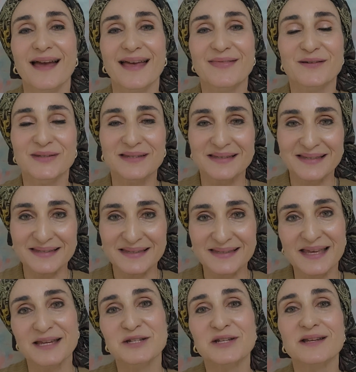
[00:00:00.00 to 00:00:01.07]
there's a
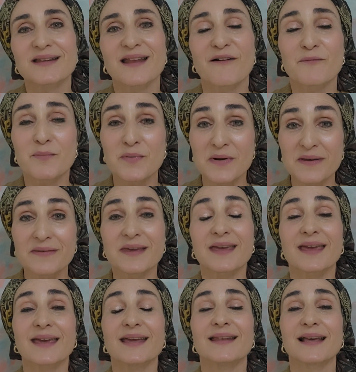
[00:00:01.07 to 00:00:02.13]
sensation of breathing
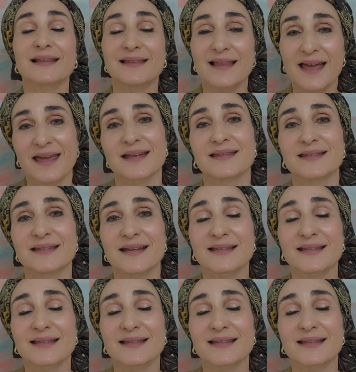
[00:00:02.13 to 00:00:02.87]
in light.